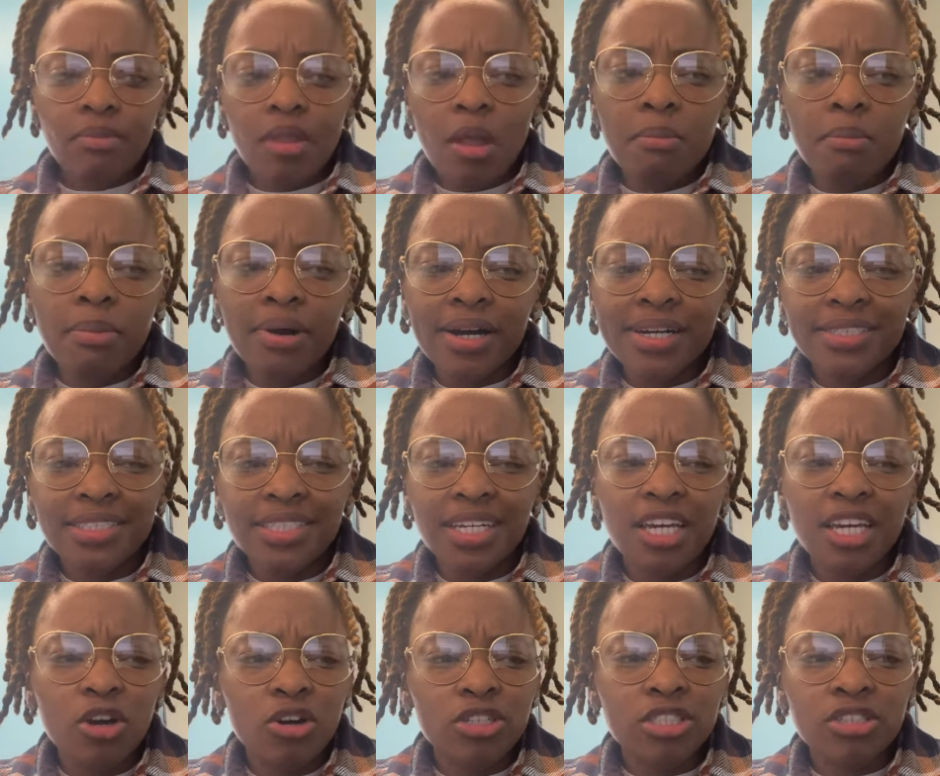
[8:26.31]
but
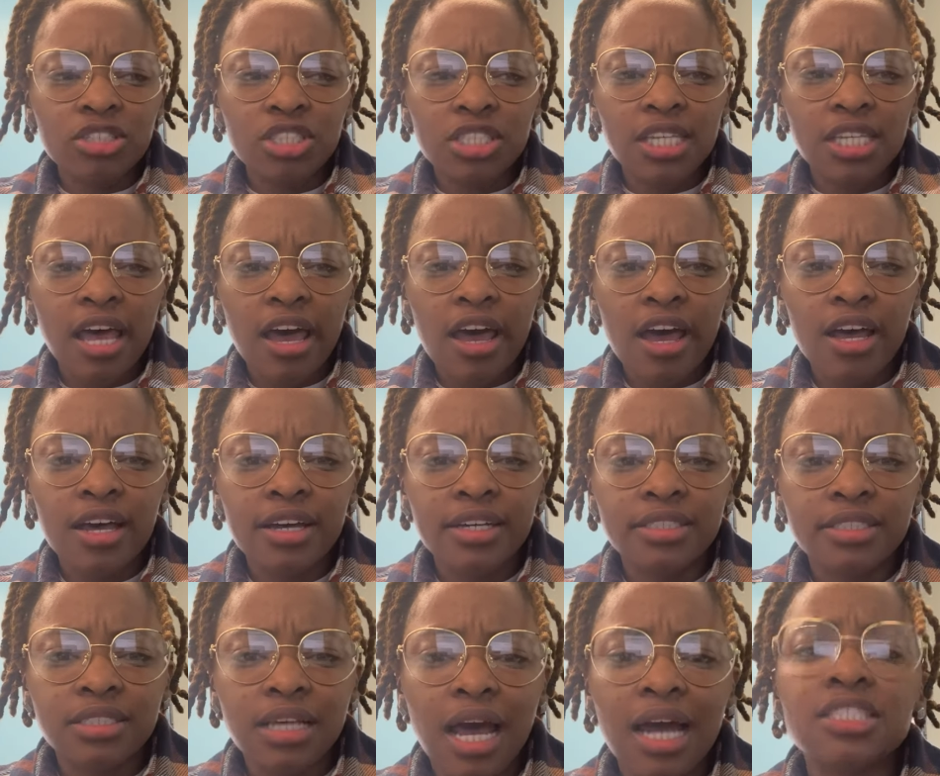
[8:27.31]
he also just
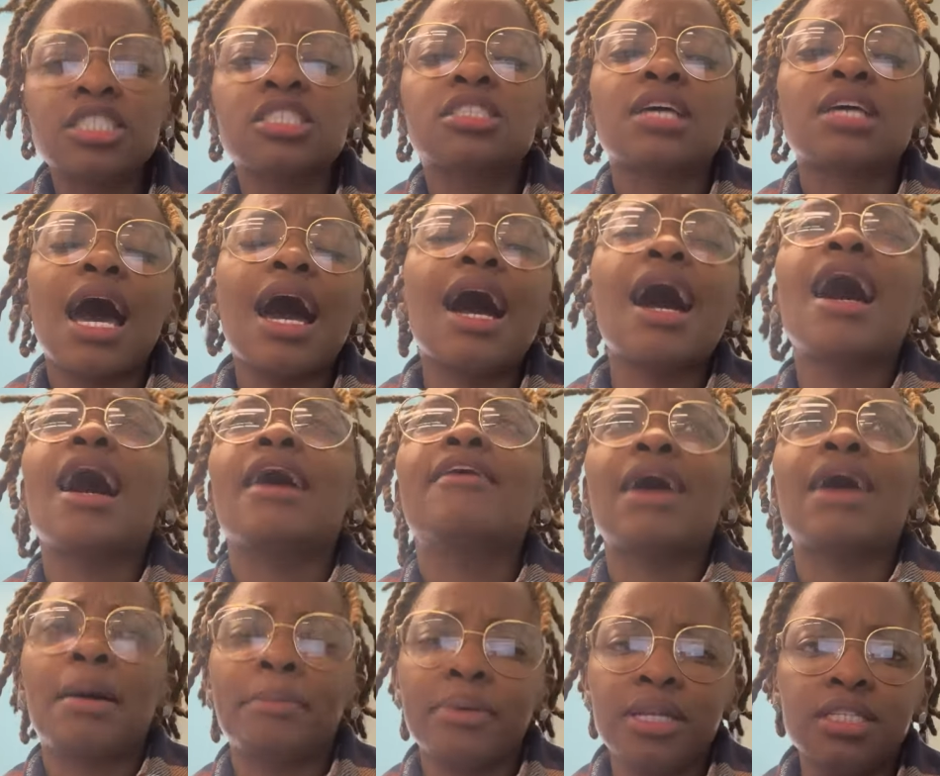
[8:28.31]
has i just i have
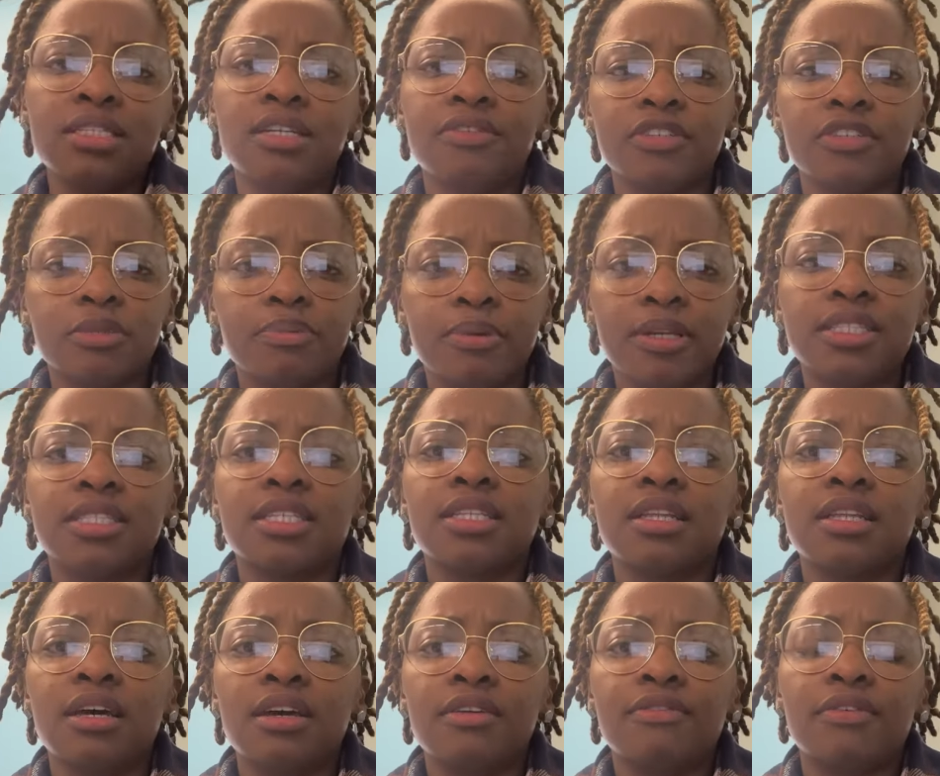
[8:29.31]
i'm in a different space in
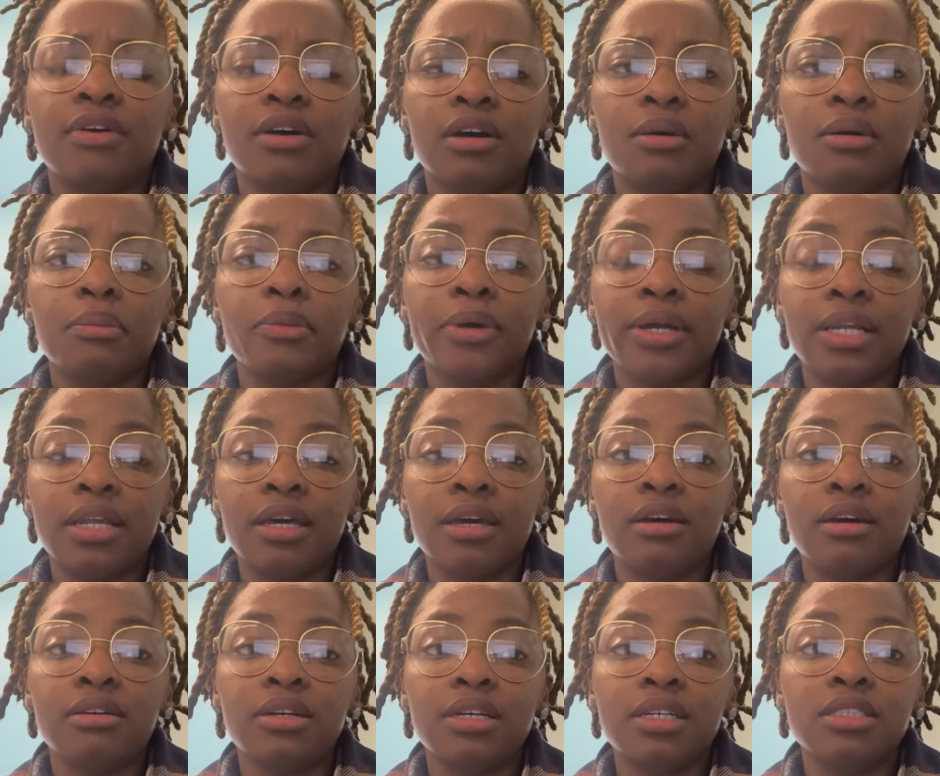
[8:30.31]
life um, right
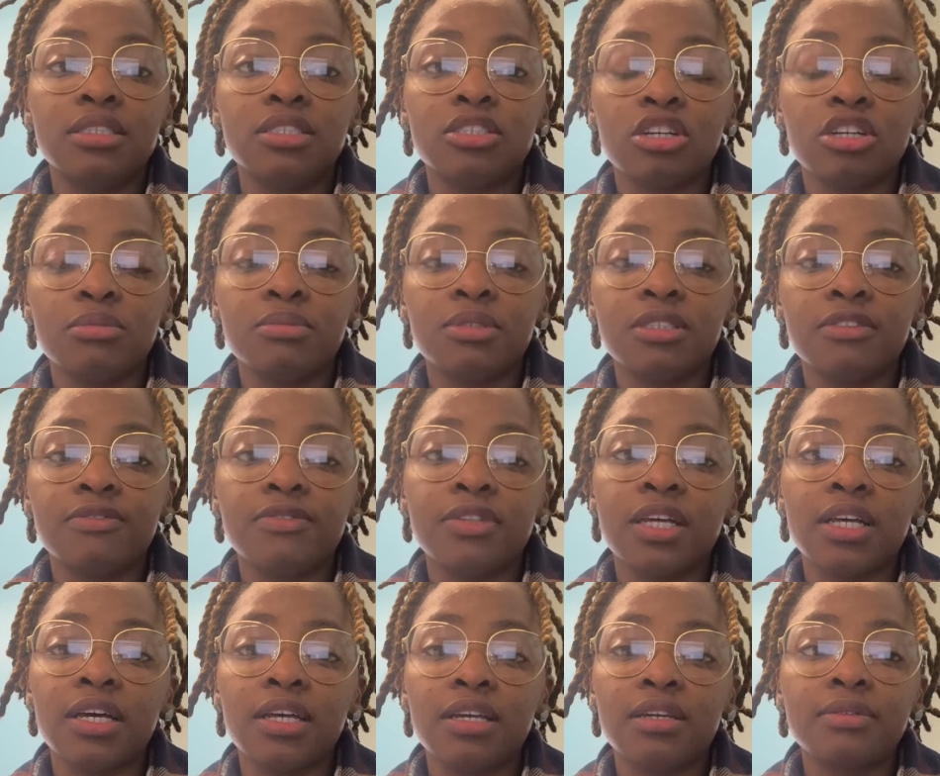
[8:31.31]
now in terms of
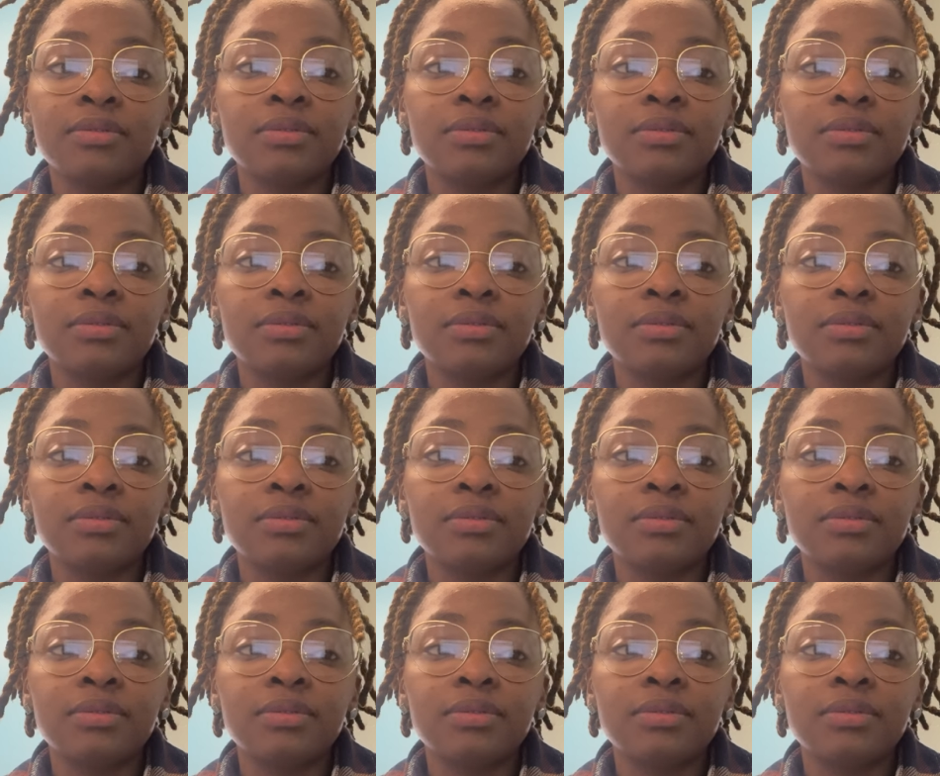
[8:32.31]
like